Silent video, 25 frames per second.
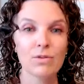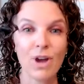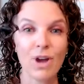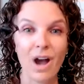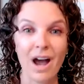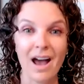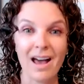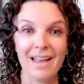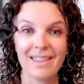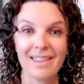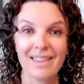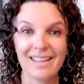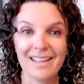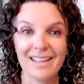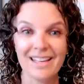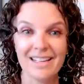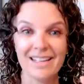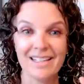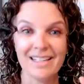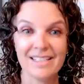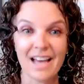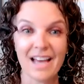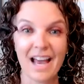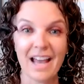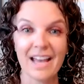You've got
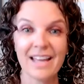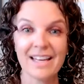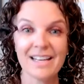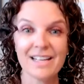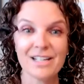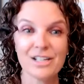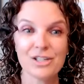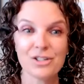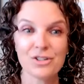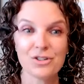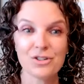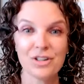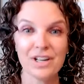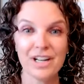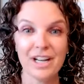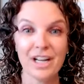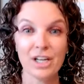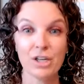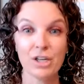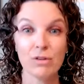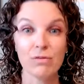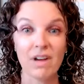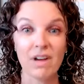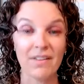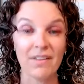the diet
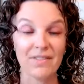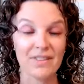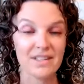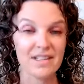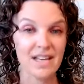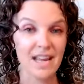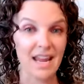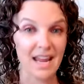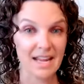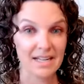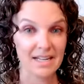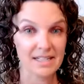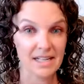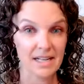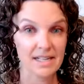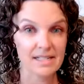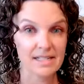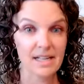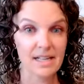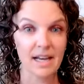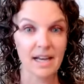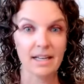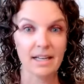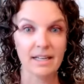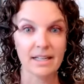industry and you've got the
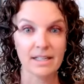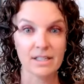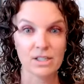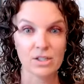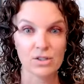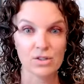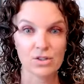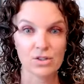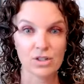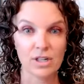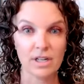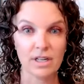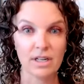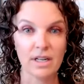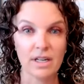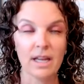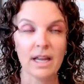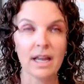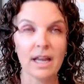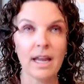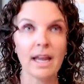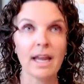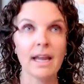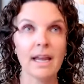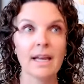anti-diet industry.
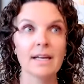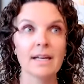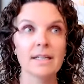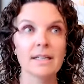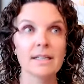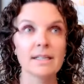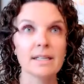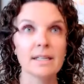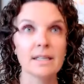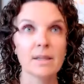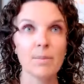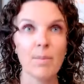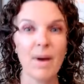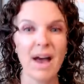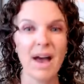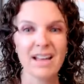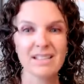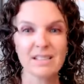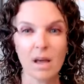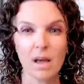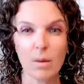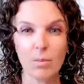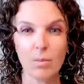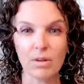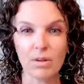And in the
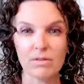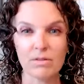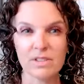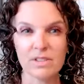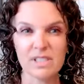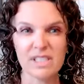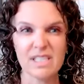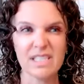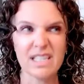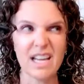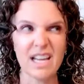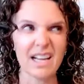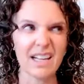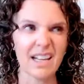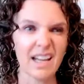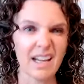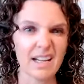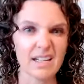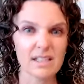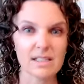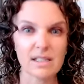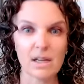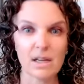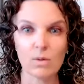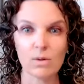past couple of
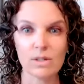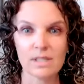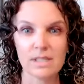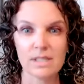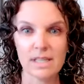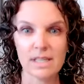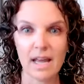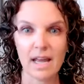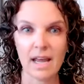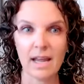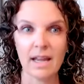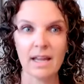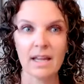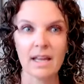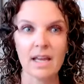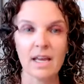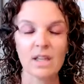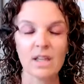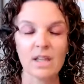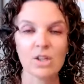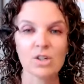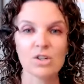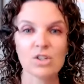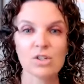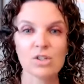decades, I would say,
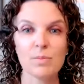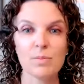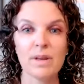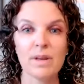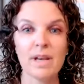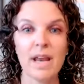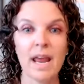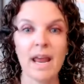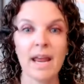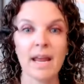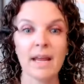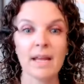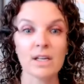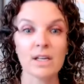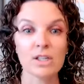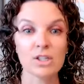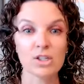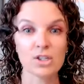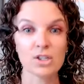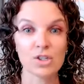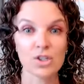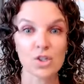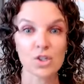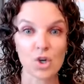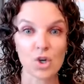there's been a
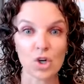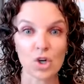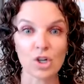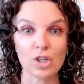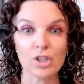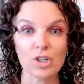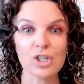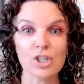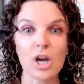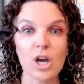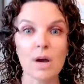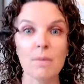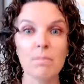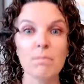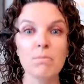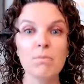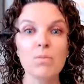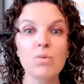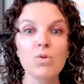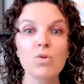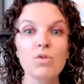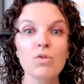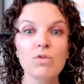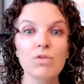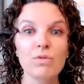surge, a
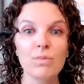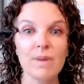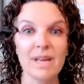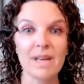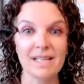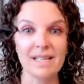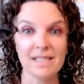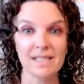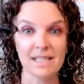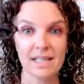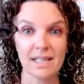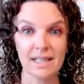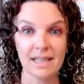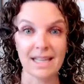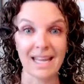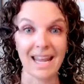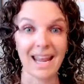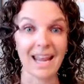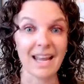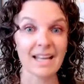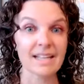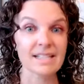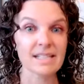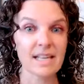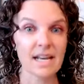movement in
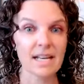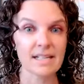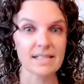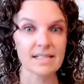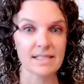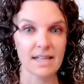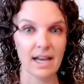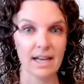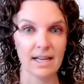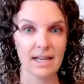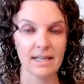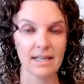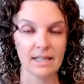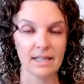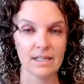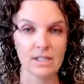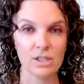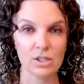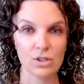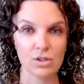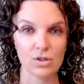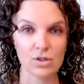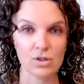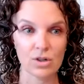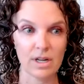the anti-diet
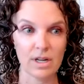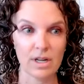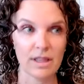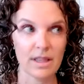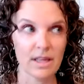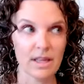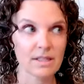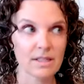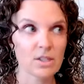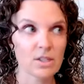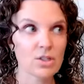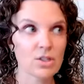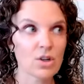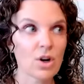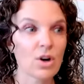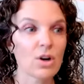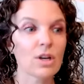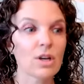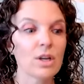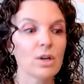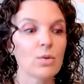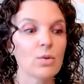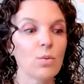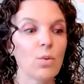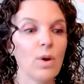industry that
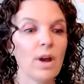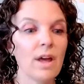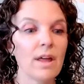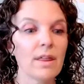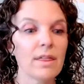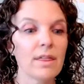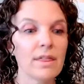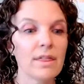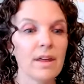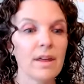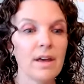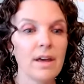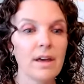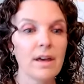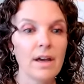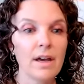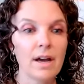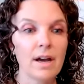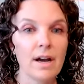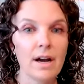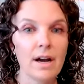started with